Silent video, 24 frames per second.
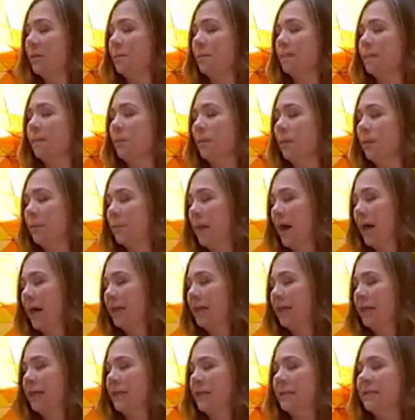When the
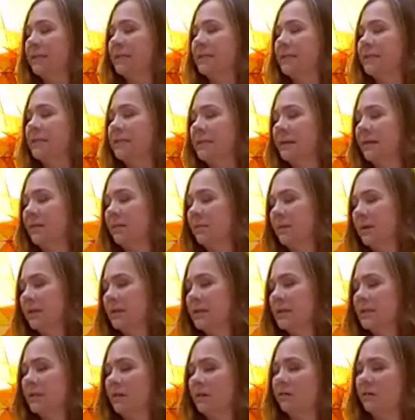body is in the
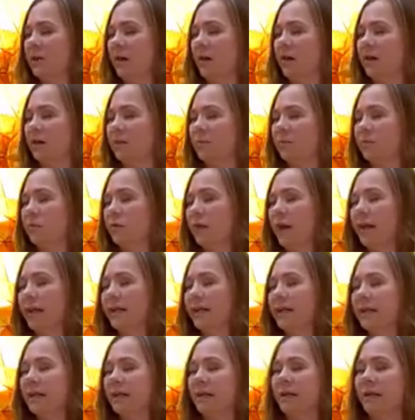midst of a
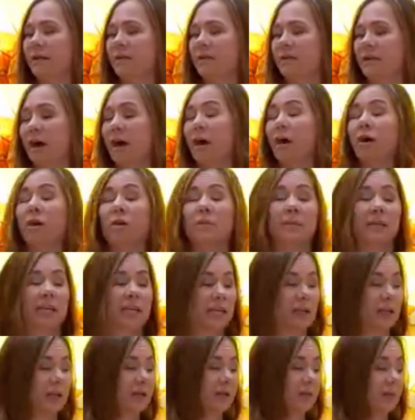pranic
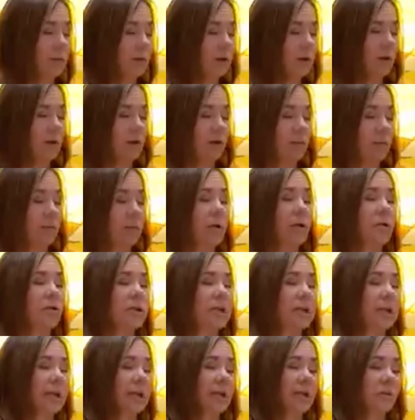harmony,
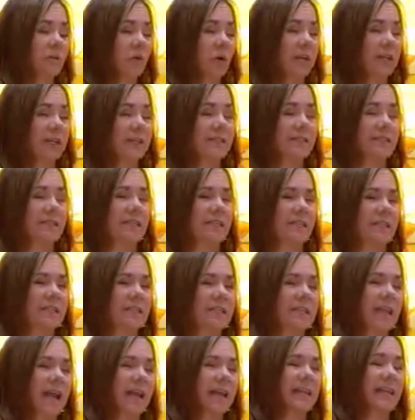pulling in what is
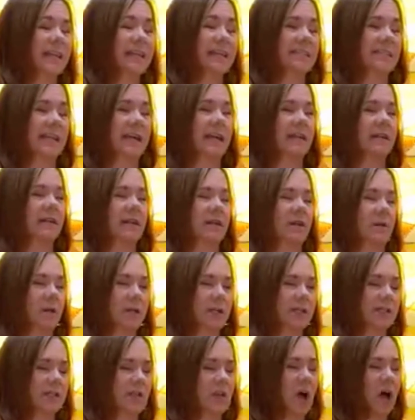needed and exhaling what
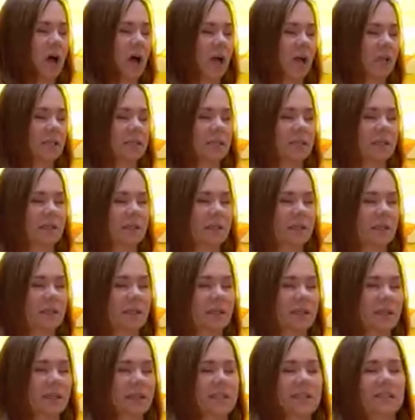is not,
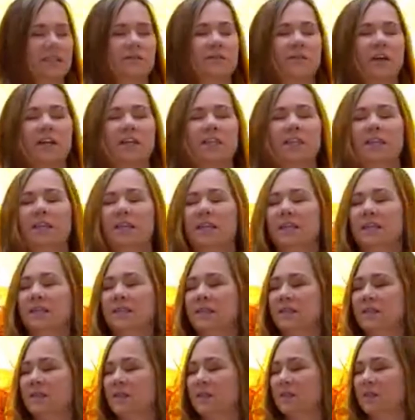it is finding
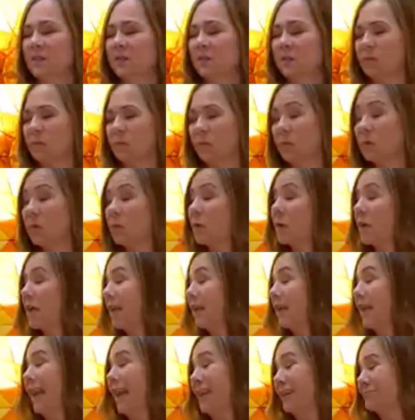its purity
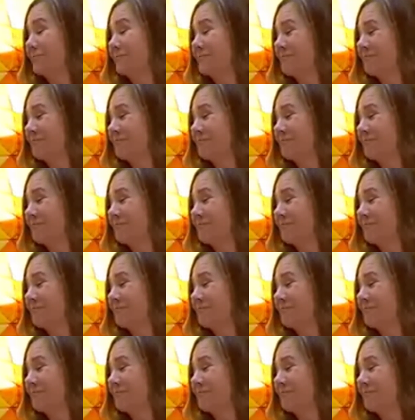again.